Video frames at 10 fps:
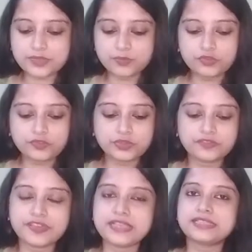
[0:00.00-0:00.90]
move to
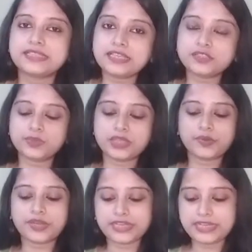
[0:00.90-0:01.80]
the phase 6
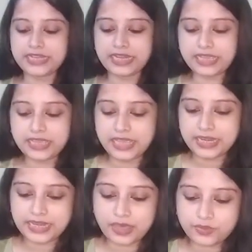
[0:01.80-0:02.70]
without any delay.
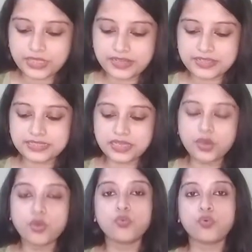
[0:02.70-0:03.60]
Now there is
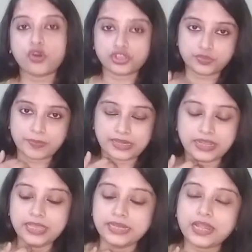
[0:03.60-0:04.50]
the watchman.
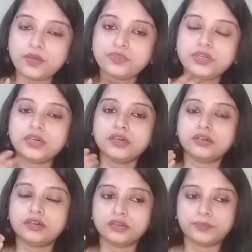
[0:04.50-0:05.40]
Now
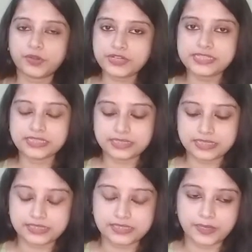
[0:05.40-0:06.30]
the person,
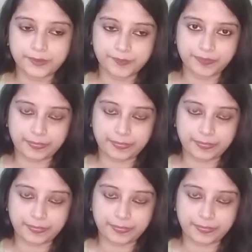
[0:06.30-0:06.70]
Mr.